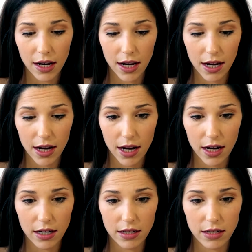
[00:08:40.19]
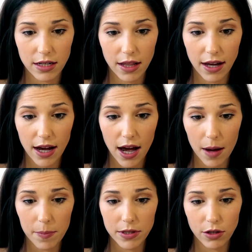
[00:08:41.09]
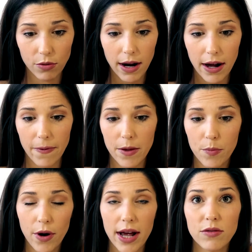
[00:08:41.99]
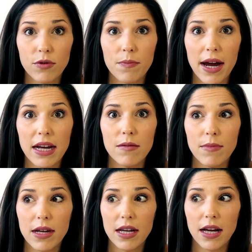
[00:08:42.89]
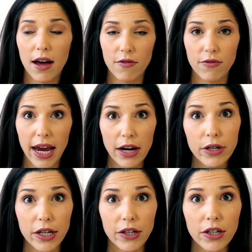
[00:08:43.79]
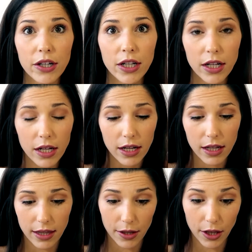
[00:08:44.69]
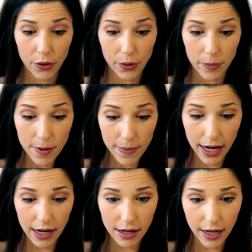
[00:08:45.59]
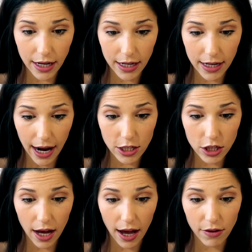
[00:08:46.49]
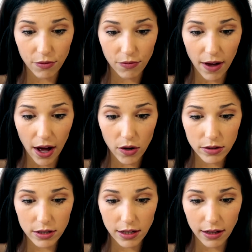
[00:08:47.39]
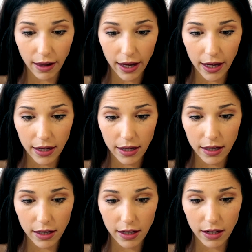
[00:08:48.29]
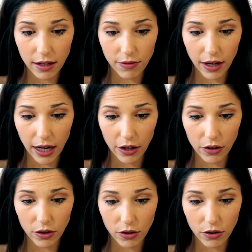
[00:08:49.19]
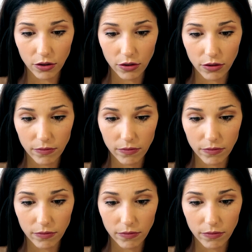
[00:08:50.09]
and the cups around the breast reminded me of Ariel, the Little Mermaid. And I felt like if Ariel